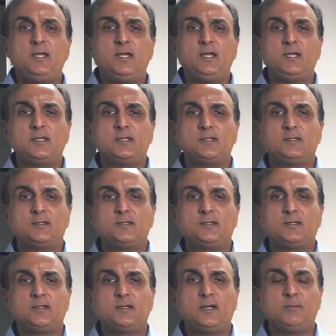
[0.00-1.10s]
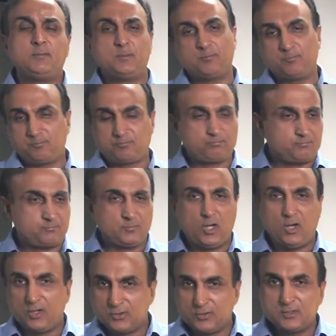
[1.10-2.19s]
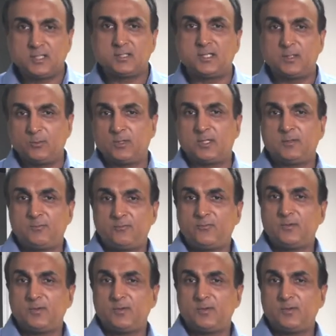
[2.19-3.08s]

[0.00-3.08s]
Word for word: And I've been honored that they would